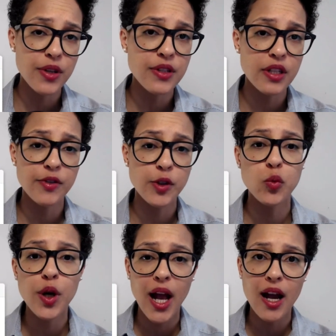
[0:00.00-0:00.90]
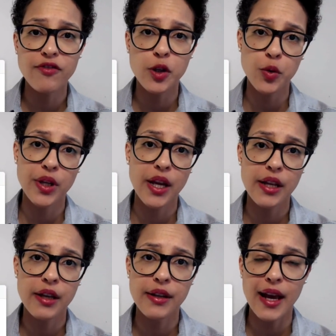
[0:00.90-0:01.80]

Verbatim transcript: if you would have created